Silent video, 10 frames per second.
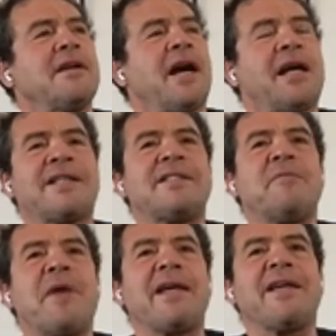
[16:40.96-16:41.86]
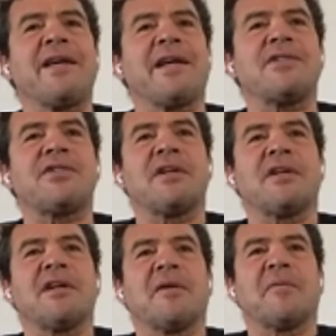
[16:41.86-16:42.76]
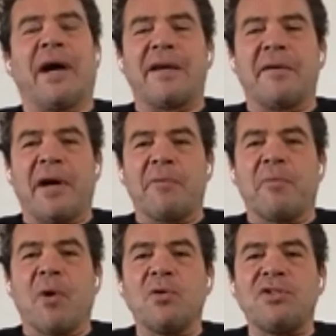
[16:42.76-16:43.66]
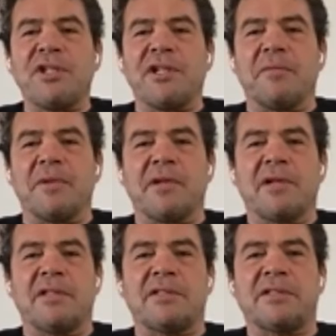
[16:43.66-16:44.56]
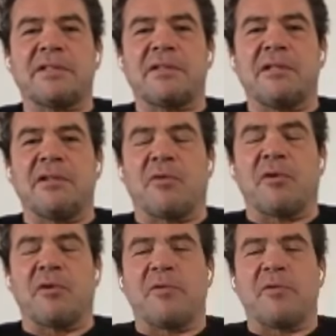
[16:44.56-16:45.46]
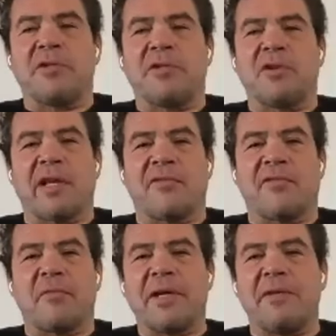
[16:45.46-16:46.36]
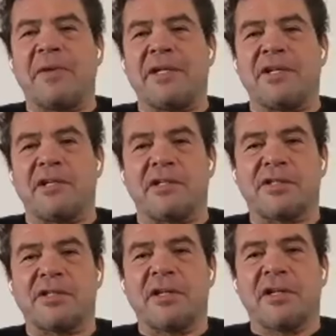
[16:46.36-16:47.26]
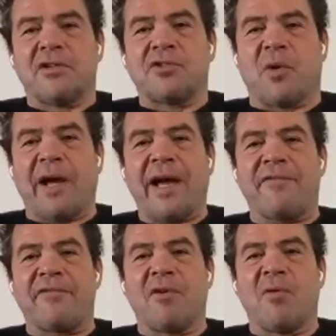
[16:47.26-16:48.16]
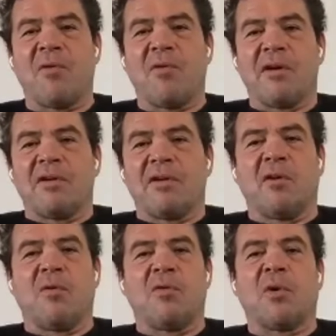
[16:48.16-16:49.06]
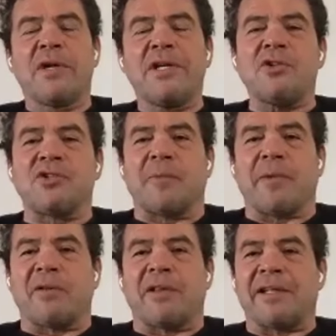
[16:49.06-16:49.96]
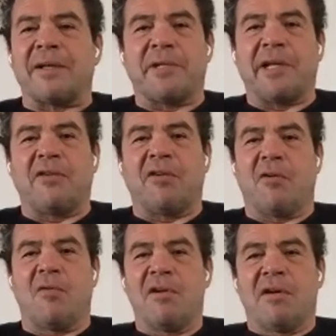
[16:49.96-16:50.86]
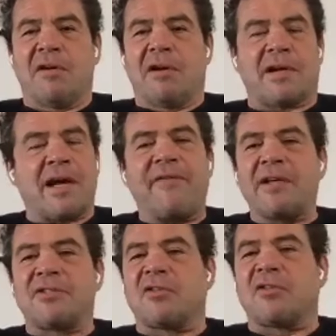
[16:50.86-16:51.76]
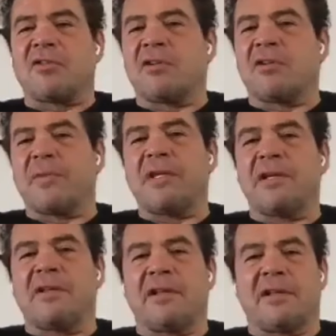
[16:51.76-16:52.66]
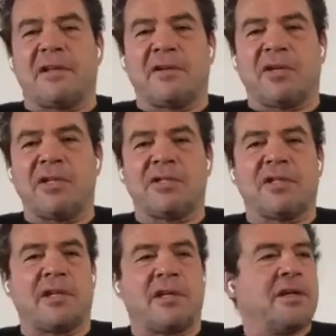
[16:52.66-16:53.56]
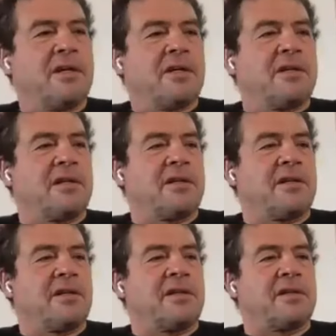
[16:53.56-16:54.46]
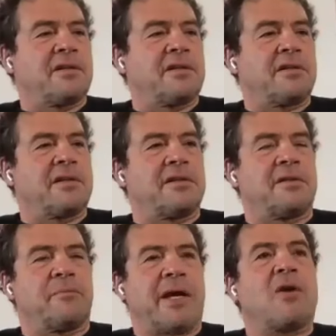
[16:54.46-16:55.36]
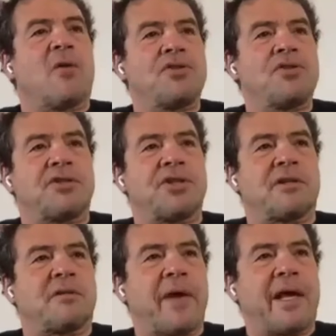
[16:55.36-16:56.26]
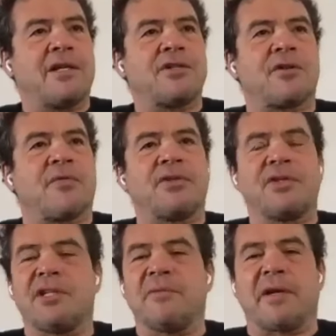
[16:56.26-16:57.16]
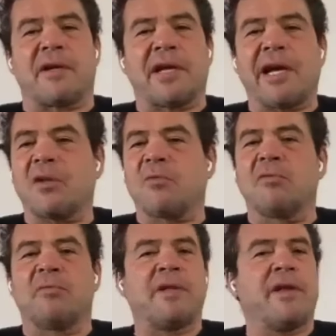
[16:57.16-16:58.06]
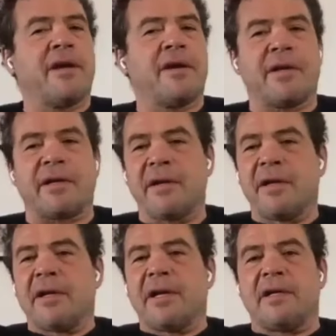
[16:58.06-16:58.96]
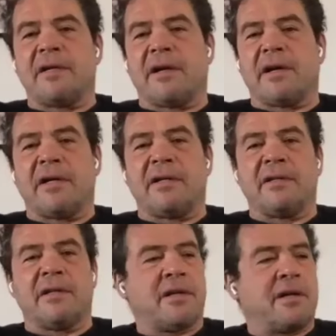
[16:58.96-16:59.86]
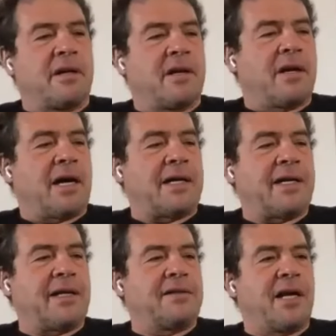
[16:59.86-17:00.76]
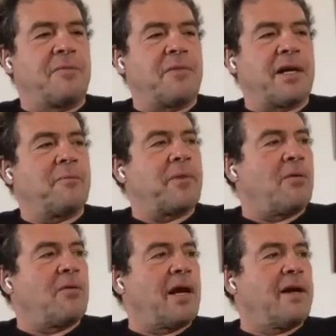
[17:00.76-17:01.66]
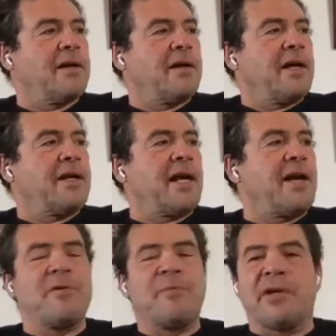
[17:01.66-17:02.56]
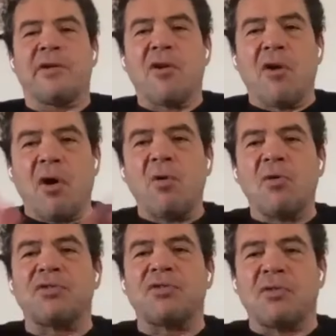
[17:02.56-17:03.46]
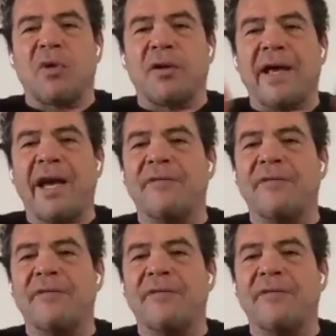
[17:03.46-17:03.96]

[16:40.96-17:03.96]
I guess in my case, my, my boat team is you know we've been together for many many years, so I have no no no issues about that. I mean, I know Rafa is going to be the, the, you know he's the the, the the, my coach and the general manager of the team, and Ricardo will be there, and and uh, and uh, Ariadna and Maria Paula, and everybody knows what they have